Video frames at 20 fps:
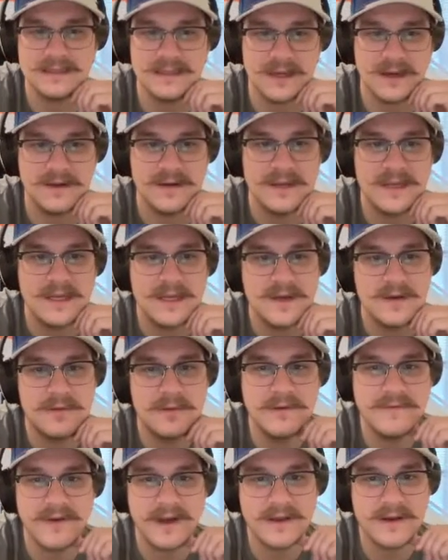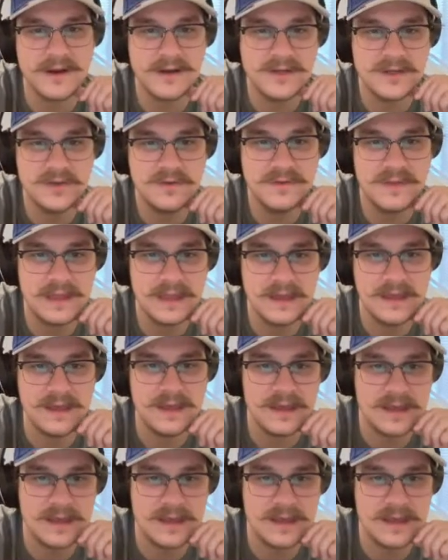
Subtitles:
So we'll move on to the